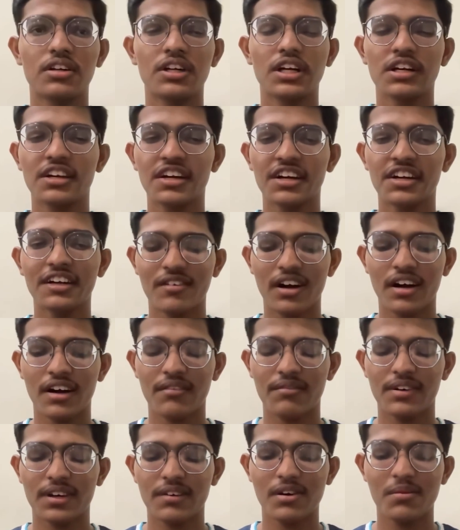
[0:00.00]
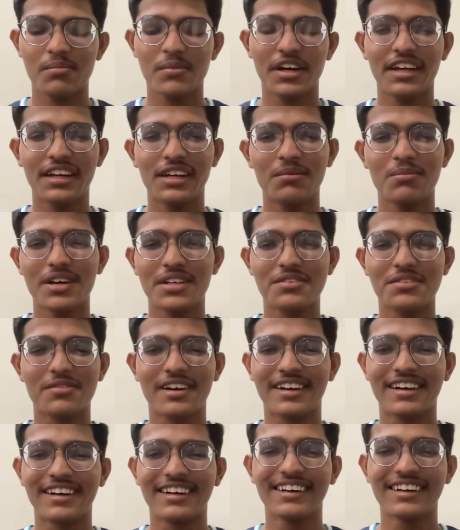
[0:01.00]
Till date, I have never made any best
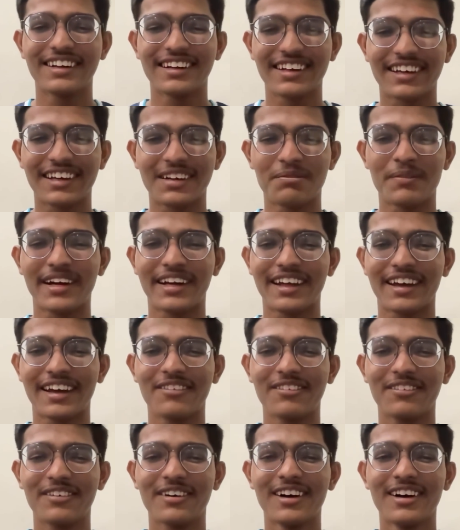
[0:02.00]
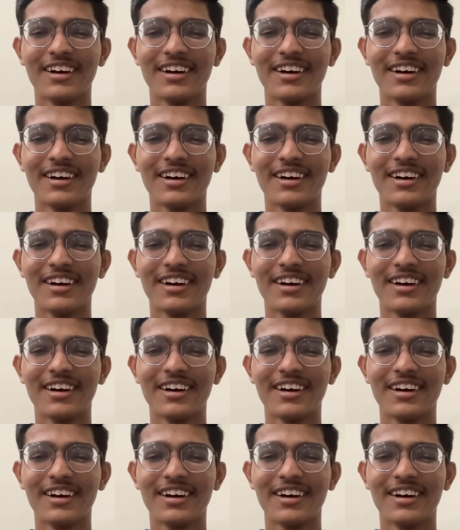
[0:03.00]
friend like in my life.